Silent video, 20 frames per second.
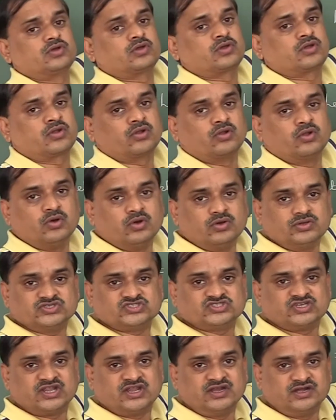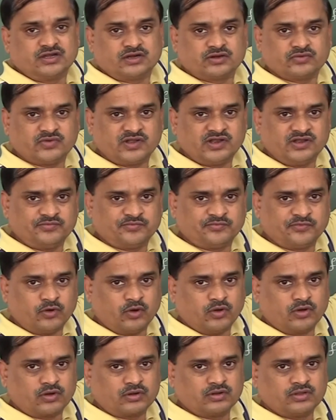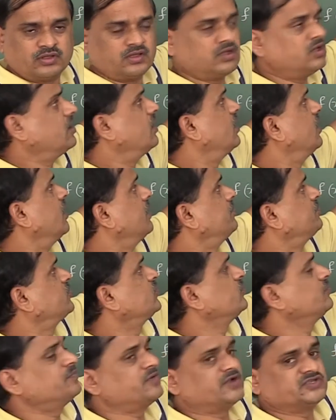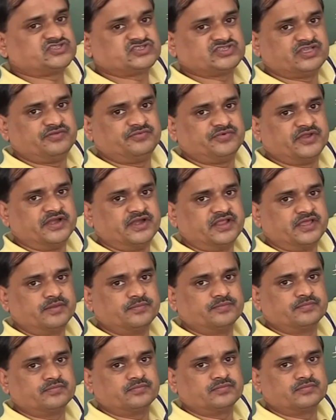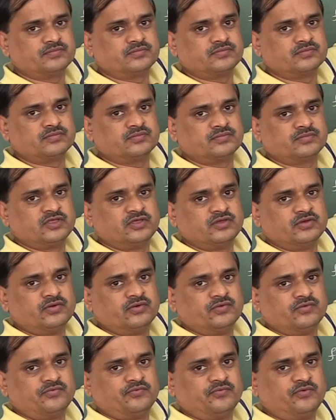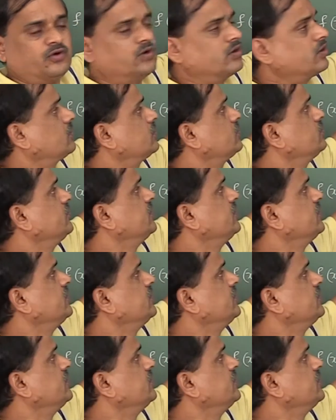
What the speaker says: closed interval 4 up to plus infinity, 4 to